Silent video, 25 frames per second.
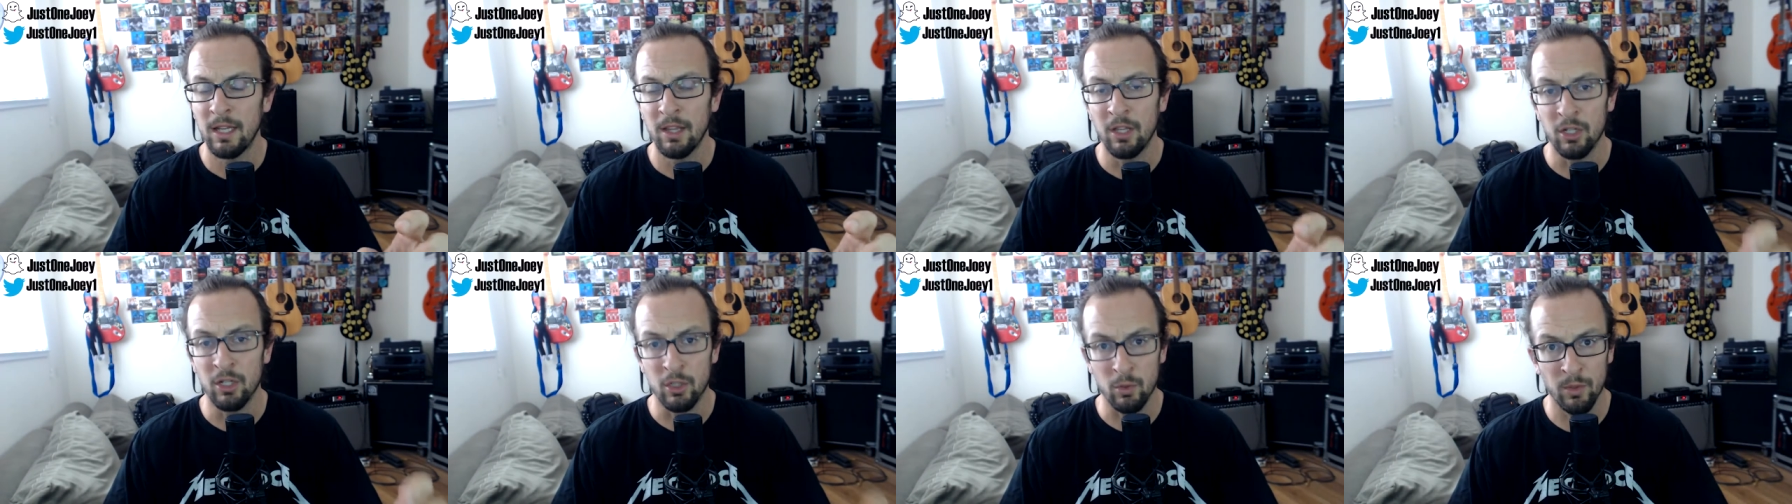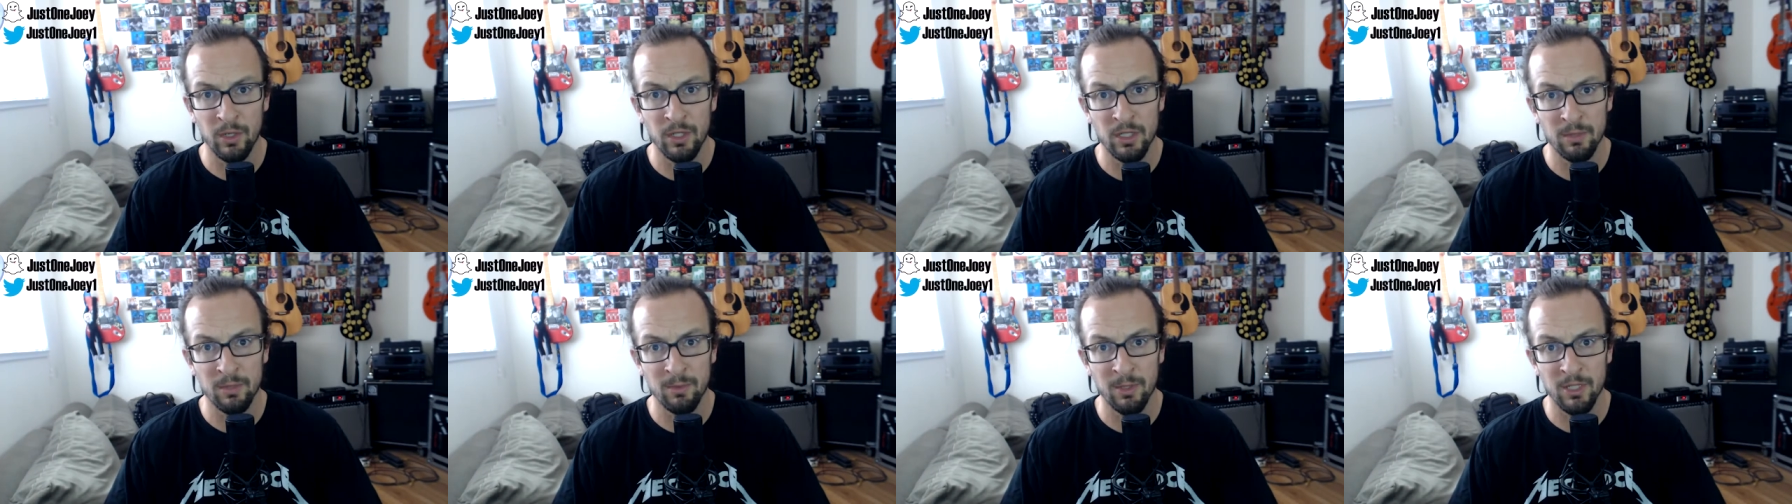The
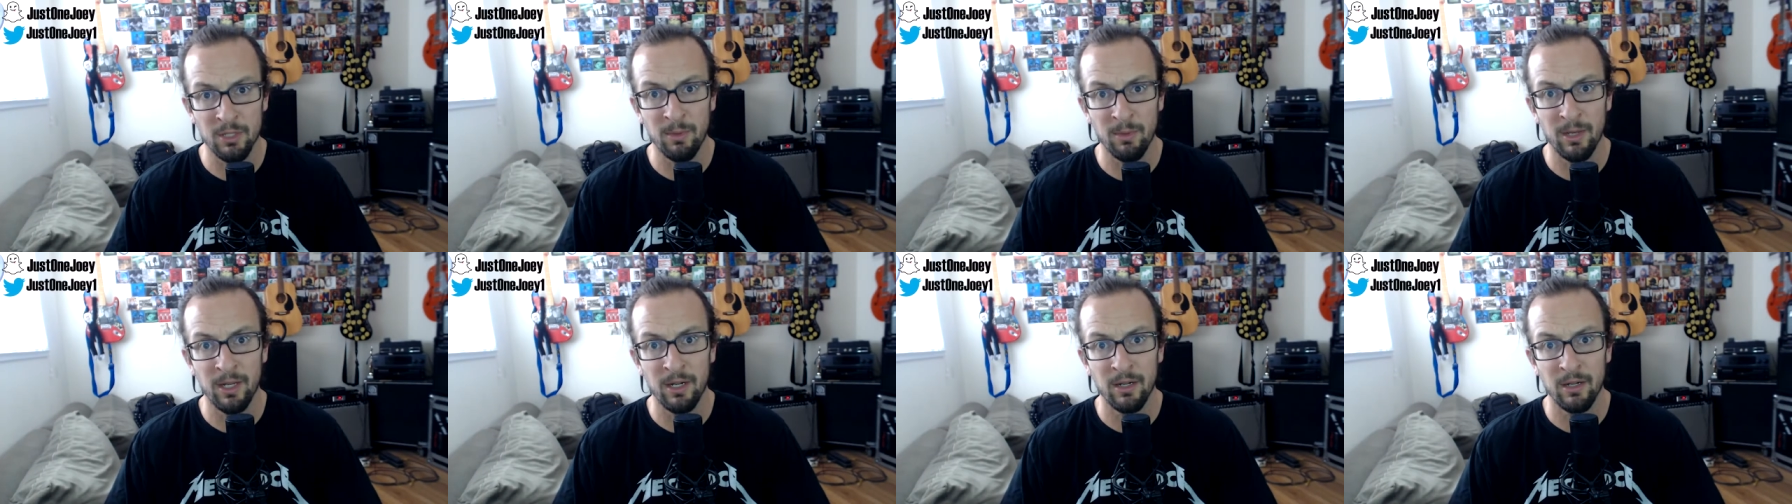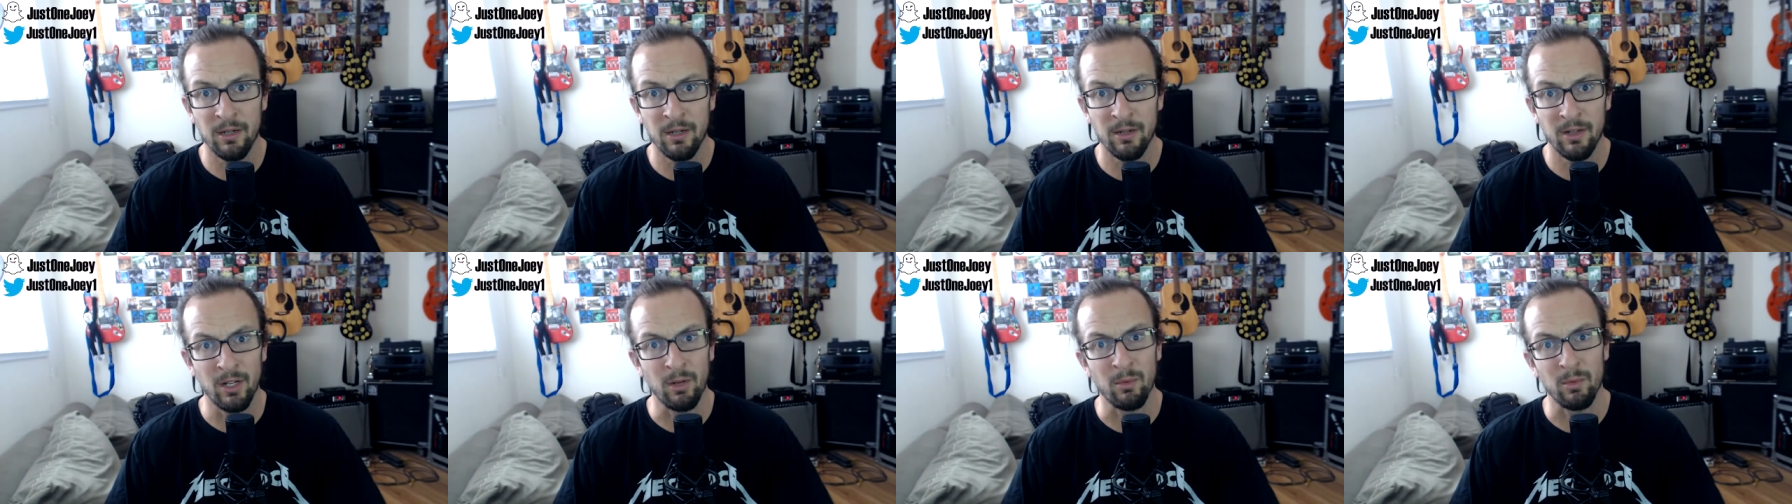Twitter's much
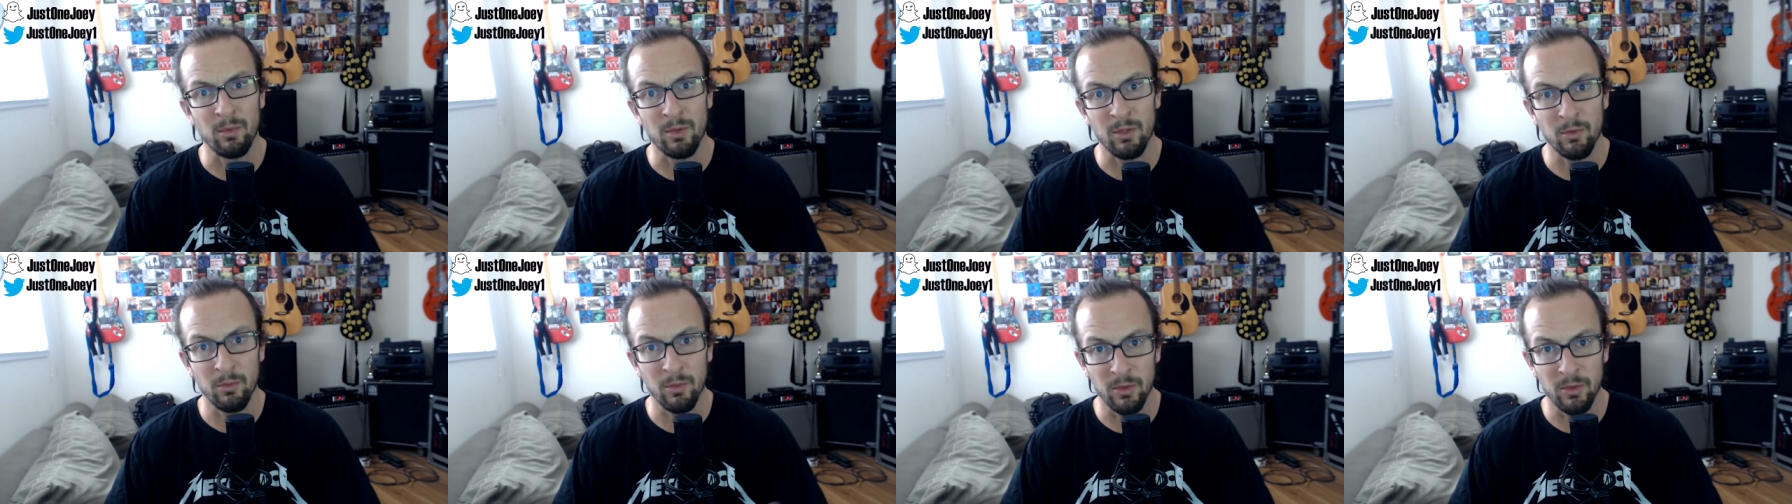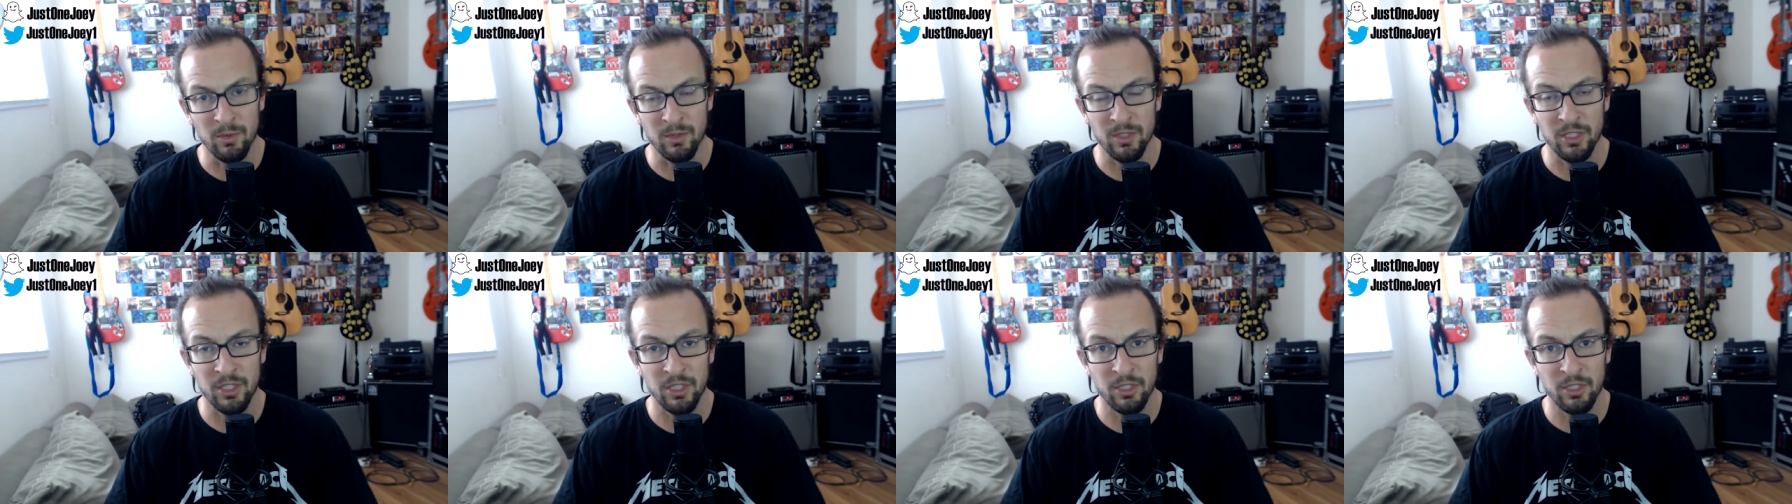better. You know, doing
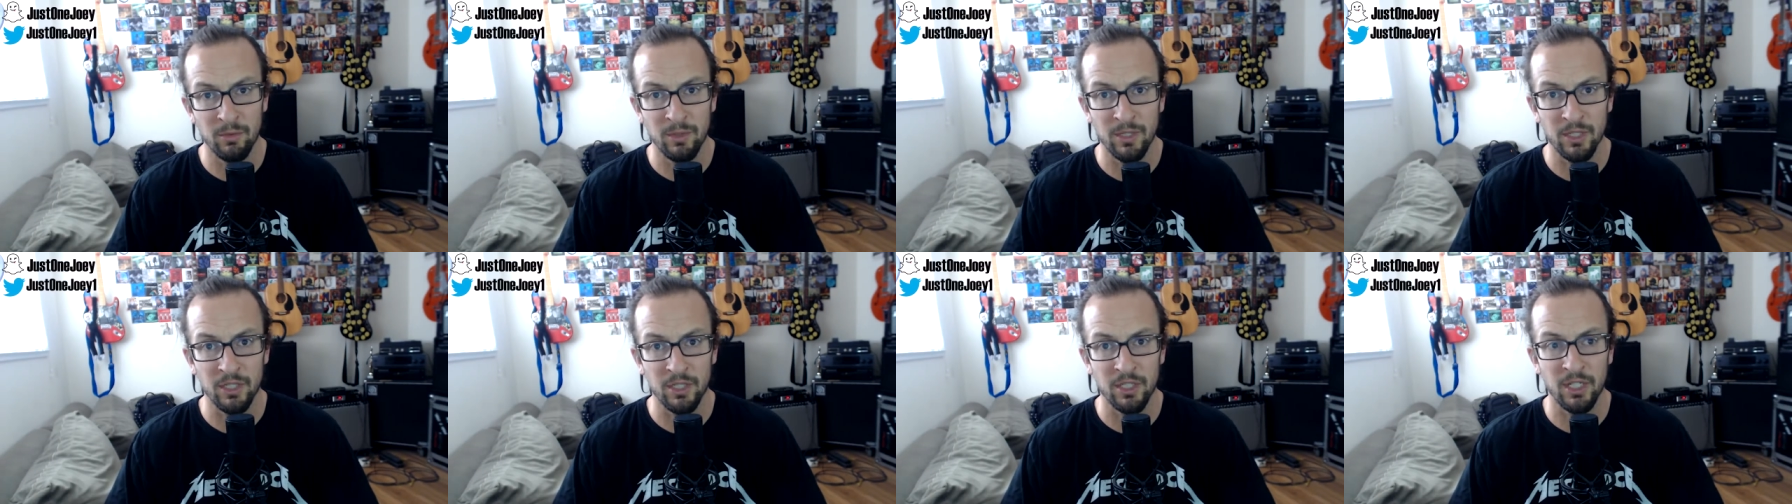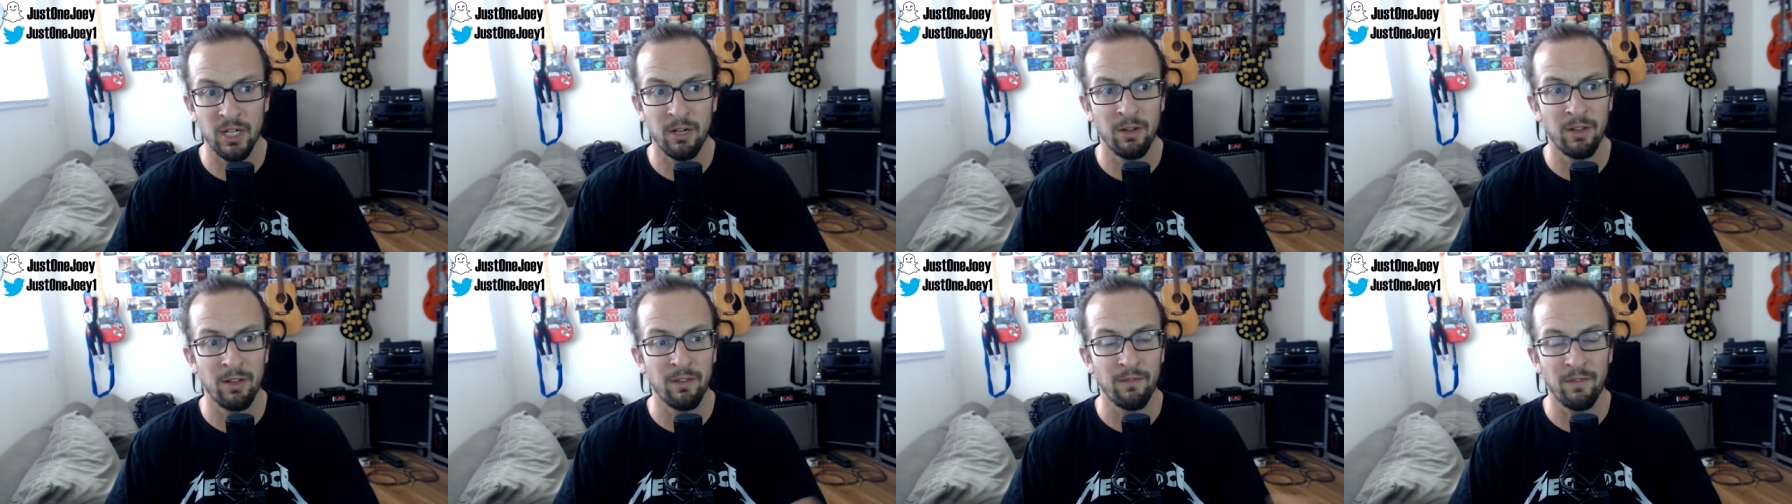the
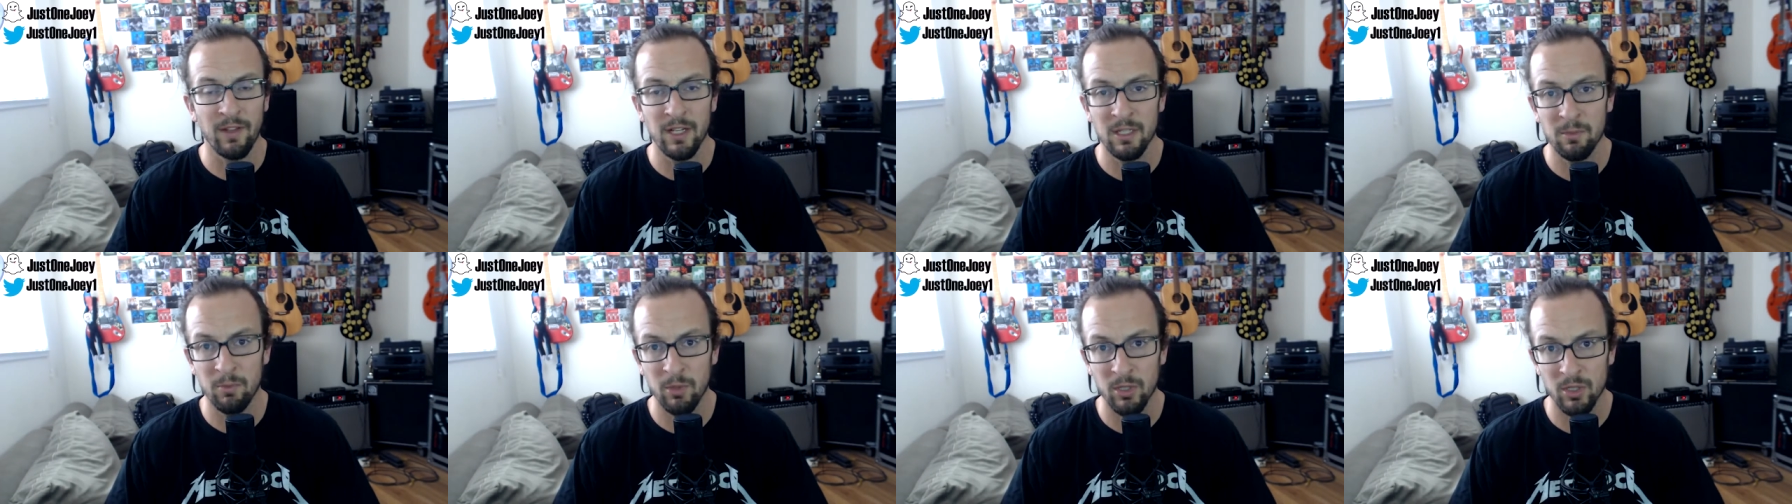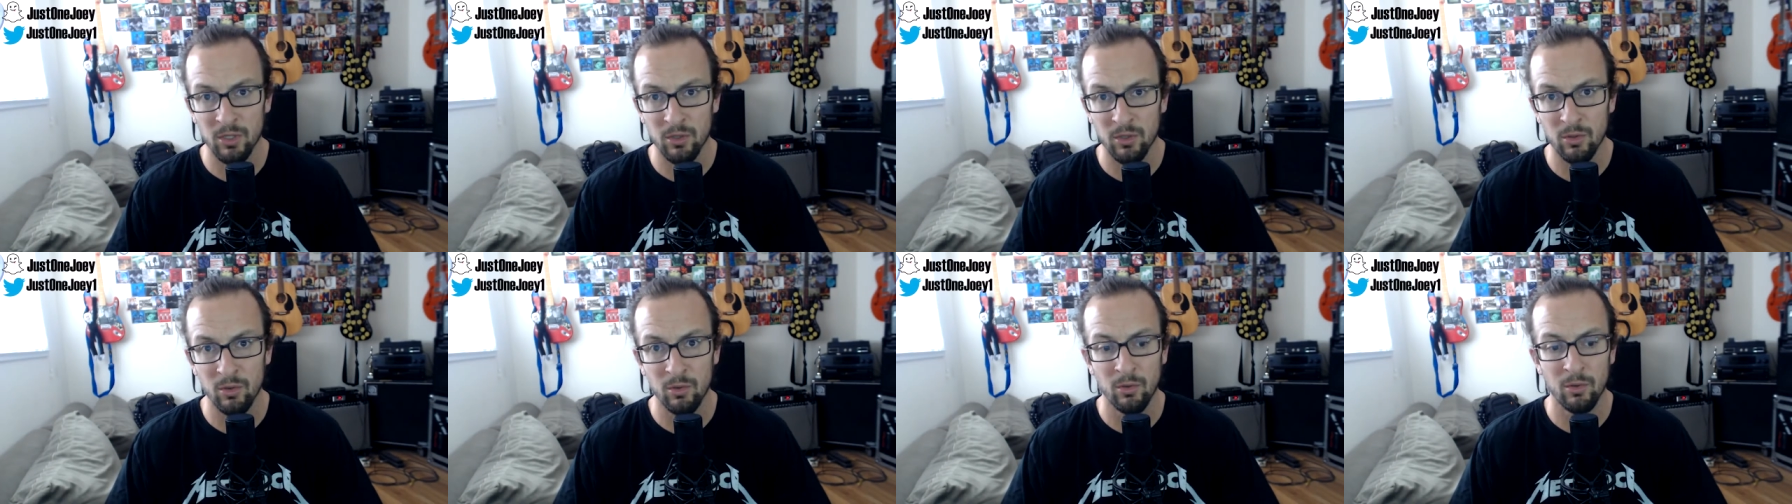sharing. The
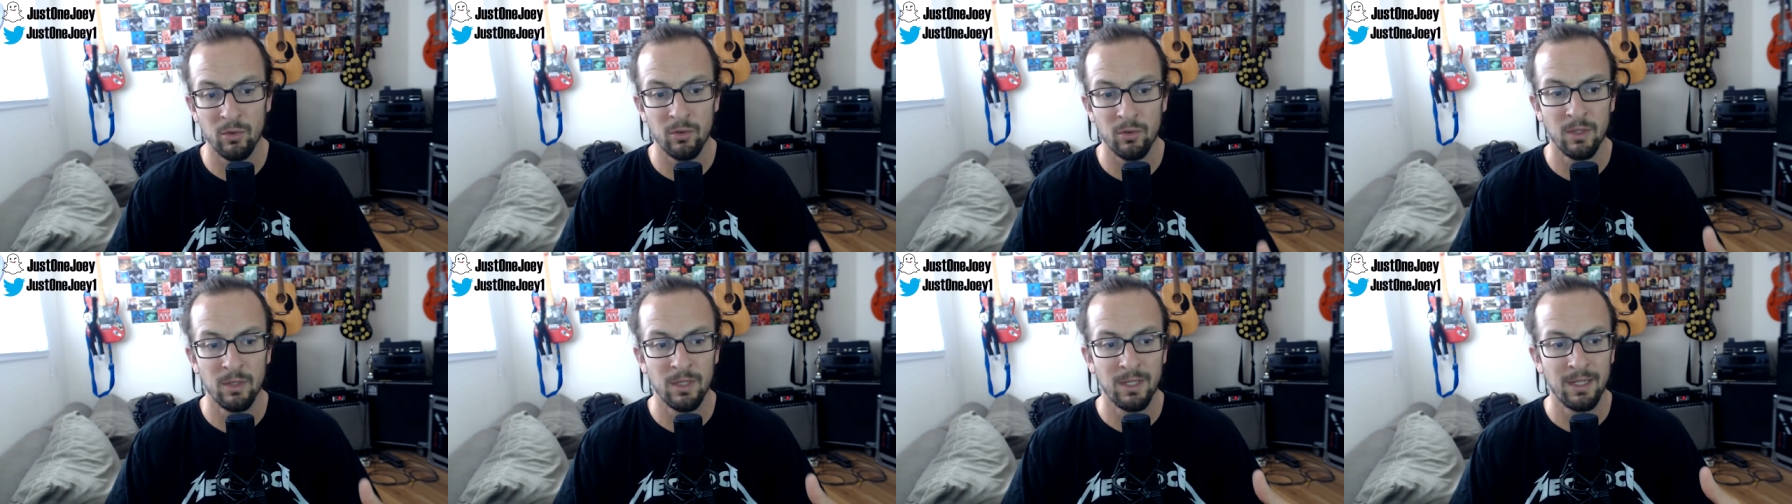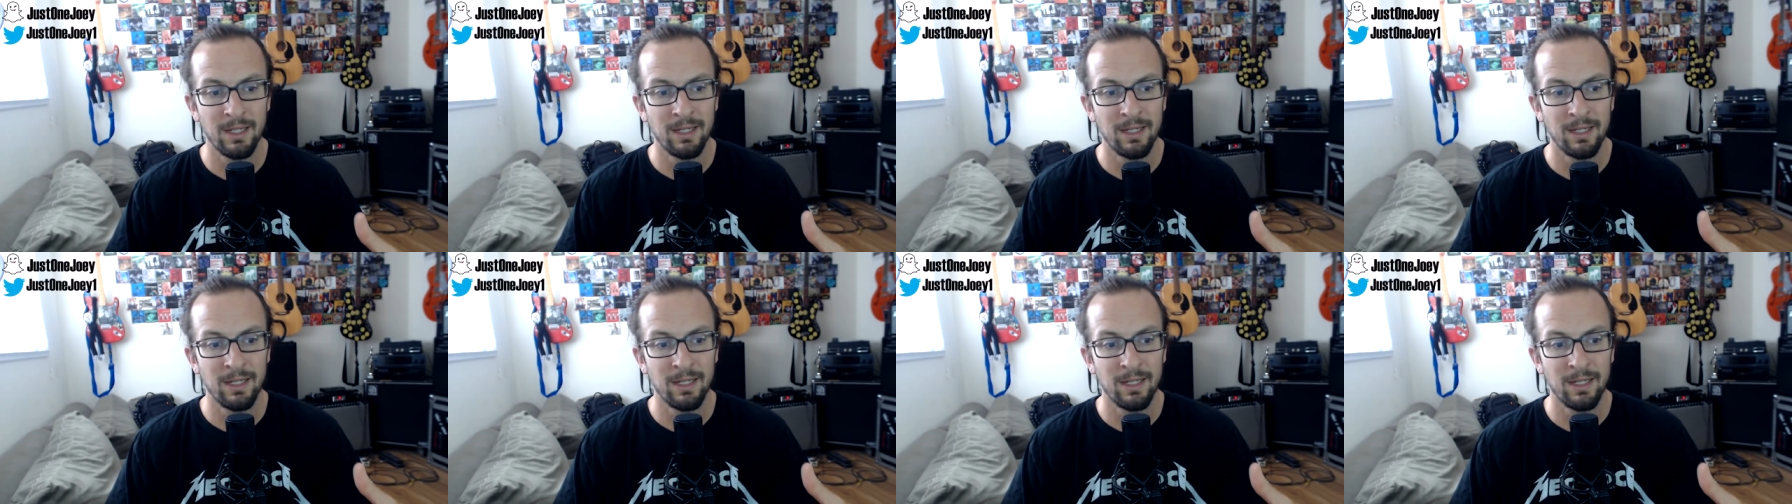Facebook's cool,